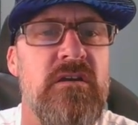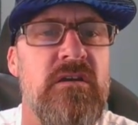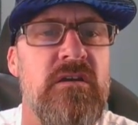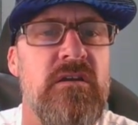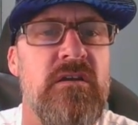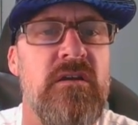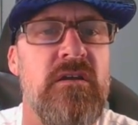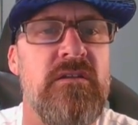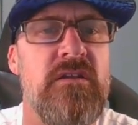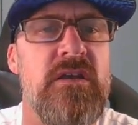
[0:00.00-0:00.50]

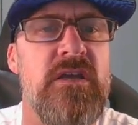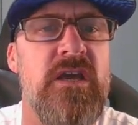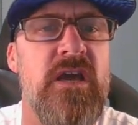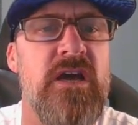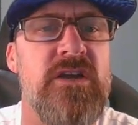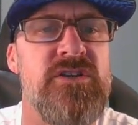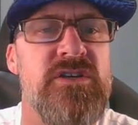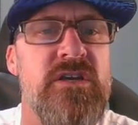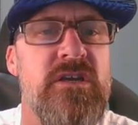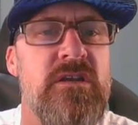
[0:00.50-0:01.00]
nothing
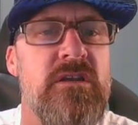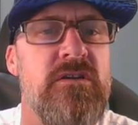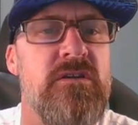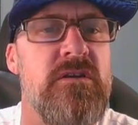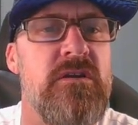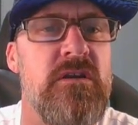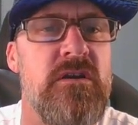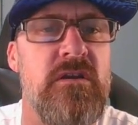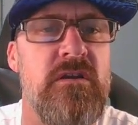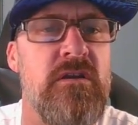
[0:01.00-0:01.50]

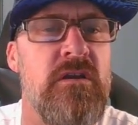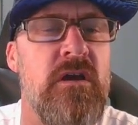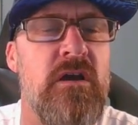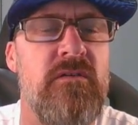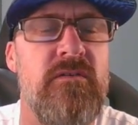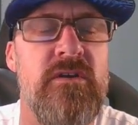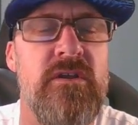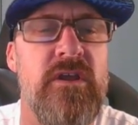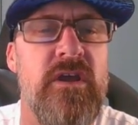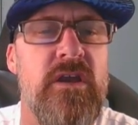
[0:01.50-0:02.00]
catchy, not
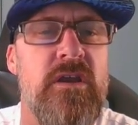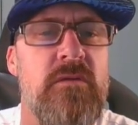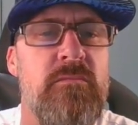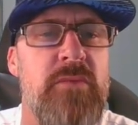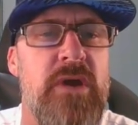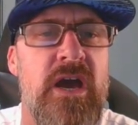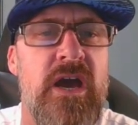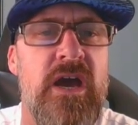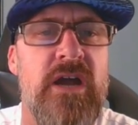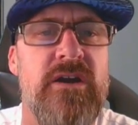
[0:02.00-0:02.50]
really any
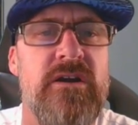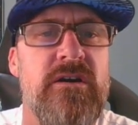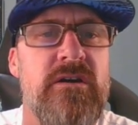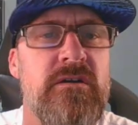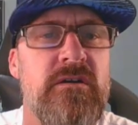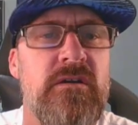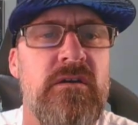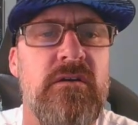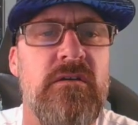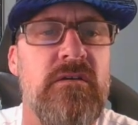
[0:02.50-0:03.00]

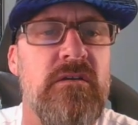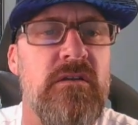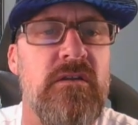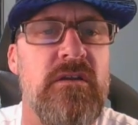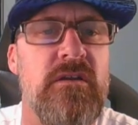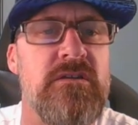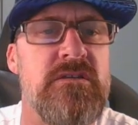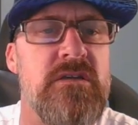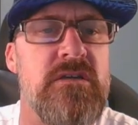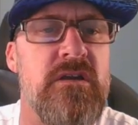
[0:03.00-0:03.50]
pattern
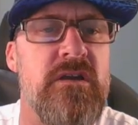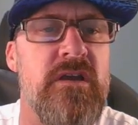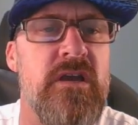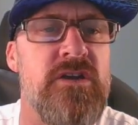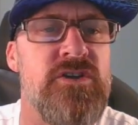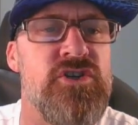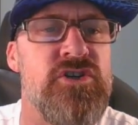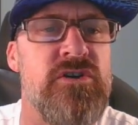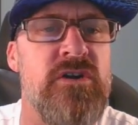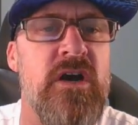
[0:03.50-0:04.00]
that's going to
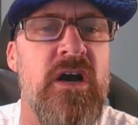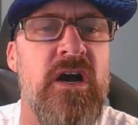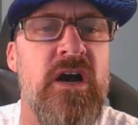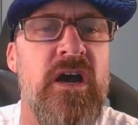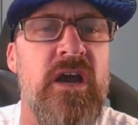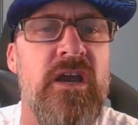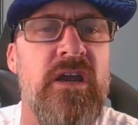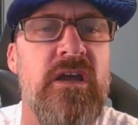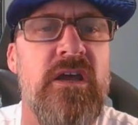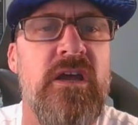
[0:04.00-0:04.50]
catch your
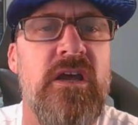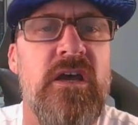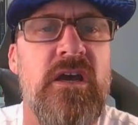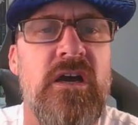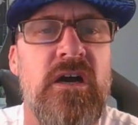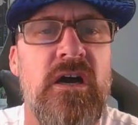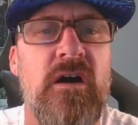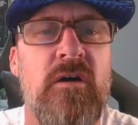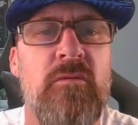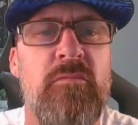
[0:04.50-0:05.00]
eye.
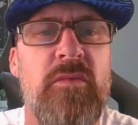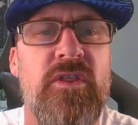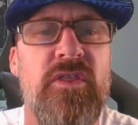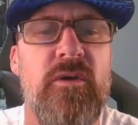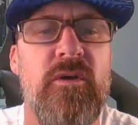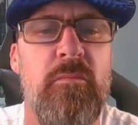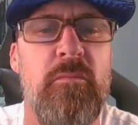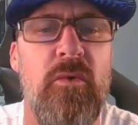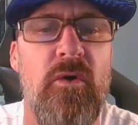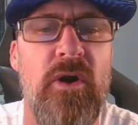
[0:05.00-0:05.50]
But
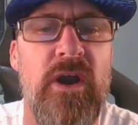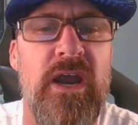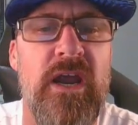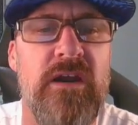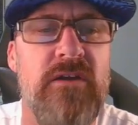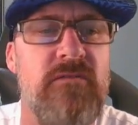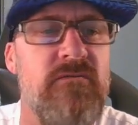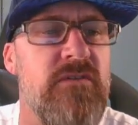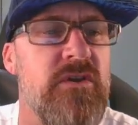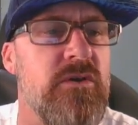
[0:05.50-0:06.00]
the
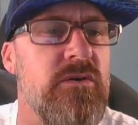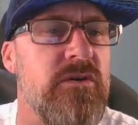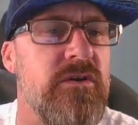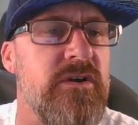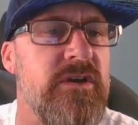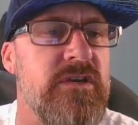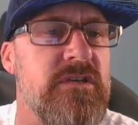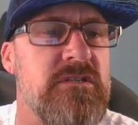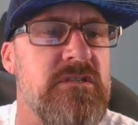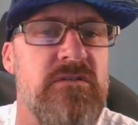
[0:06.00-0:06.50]
brand
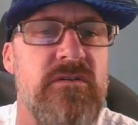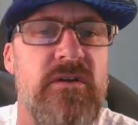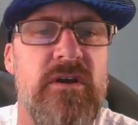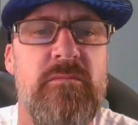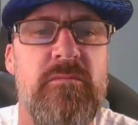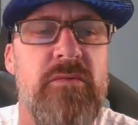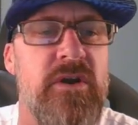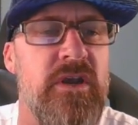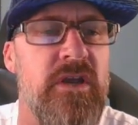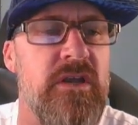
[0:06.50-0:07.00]
Viori is a
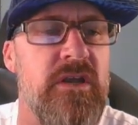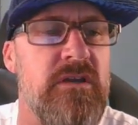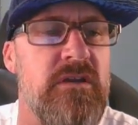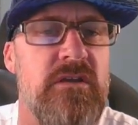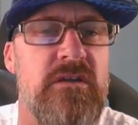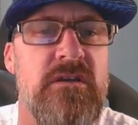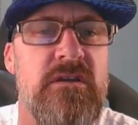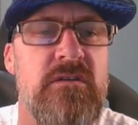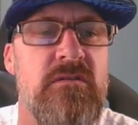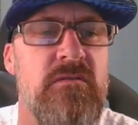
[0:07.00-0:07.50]
great brand.
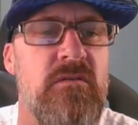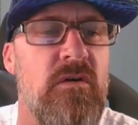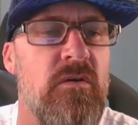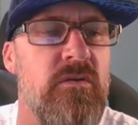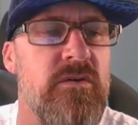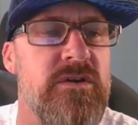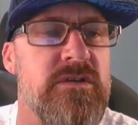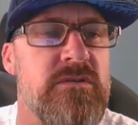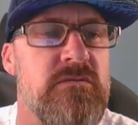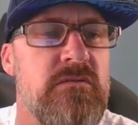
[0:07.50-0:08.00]
You
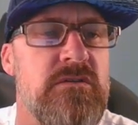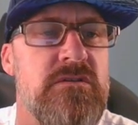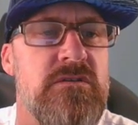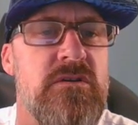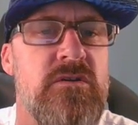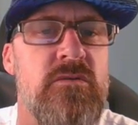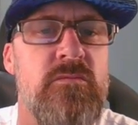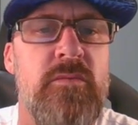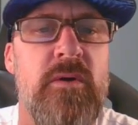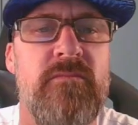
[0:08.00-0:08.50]
always want to
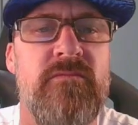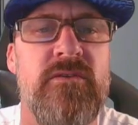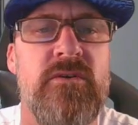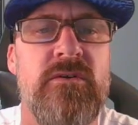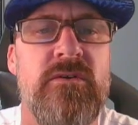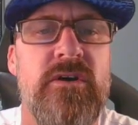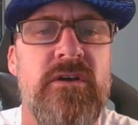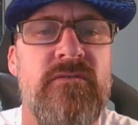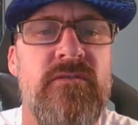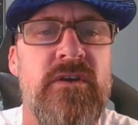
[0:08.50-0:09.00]
scoop up
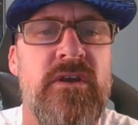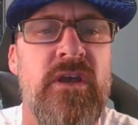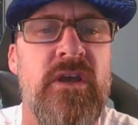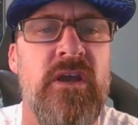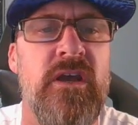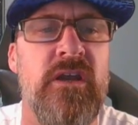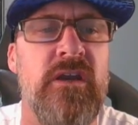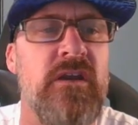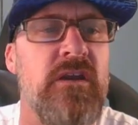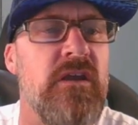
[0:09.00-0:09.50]
Viori if you
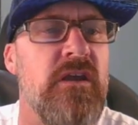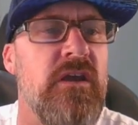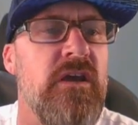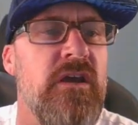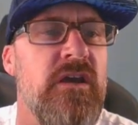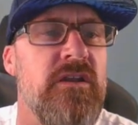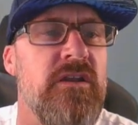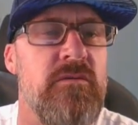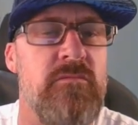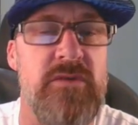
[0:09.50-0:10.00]
can.
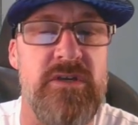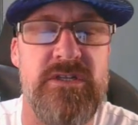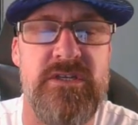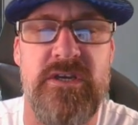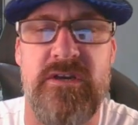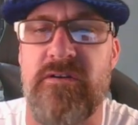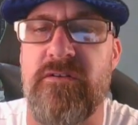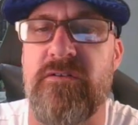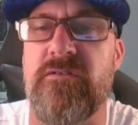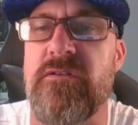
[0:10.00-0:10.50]
The
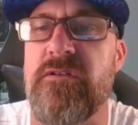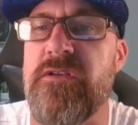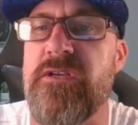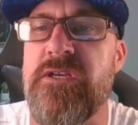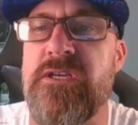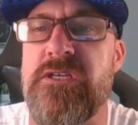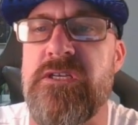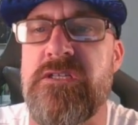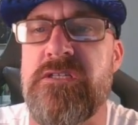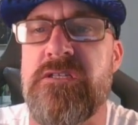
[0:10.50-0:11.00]
material
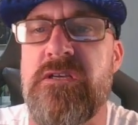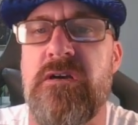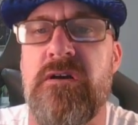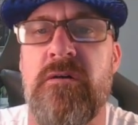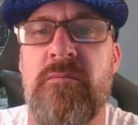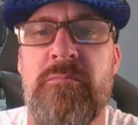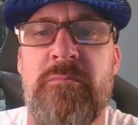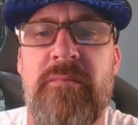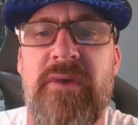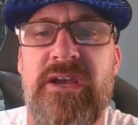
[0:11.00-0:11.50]
is
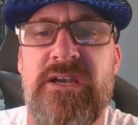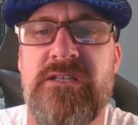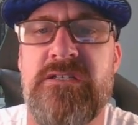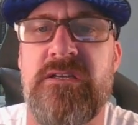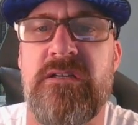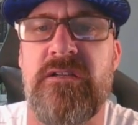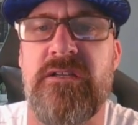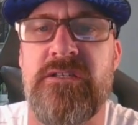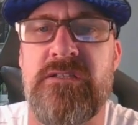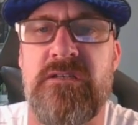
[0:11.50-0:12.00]

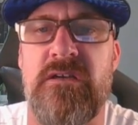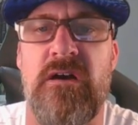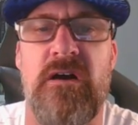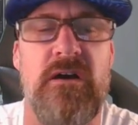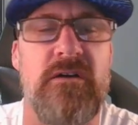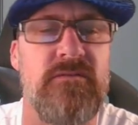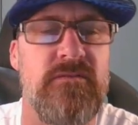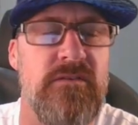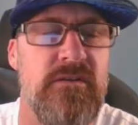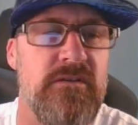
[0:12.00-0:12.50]
amazingly
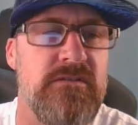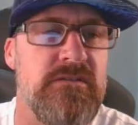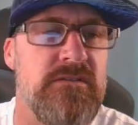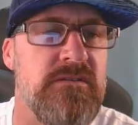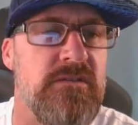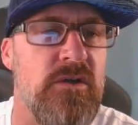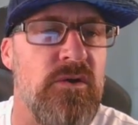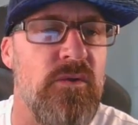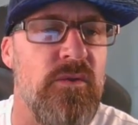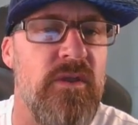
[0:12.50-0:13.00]
soft.
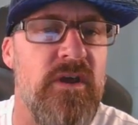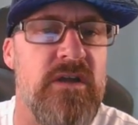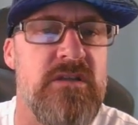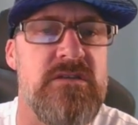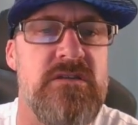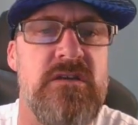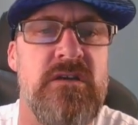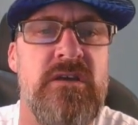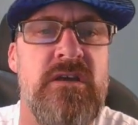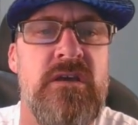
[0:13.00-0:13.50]
So
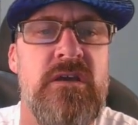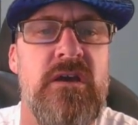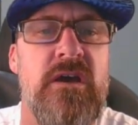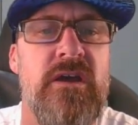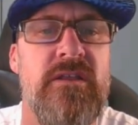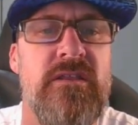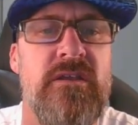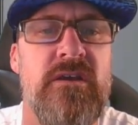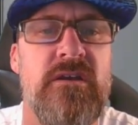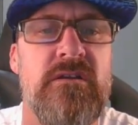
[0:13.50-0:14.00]
that's a key, I
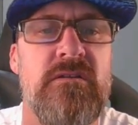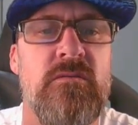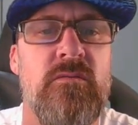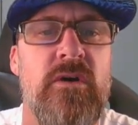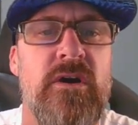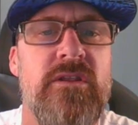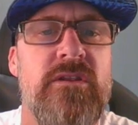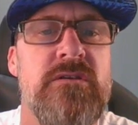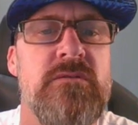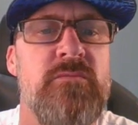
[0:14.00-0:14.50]
think, to
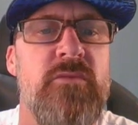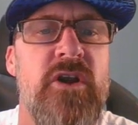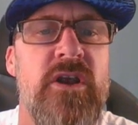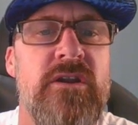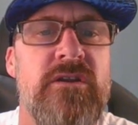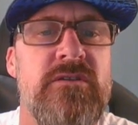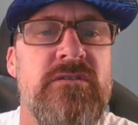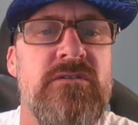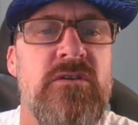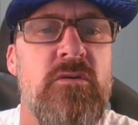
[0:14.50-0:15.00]
why this brand
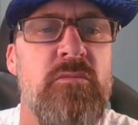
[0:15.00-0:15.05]
is so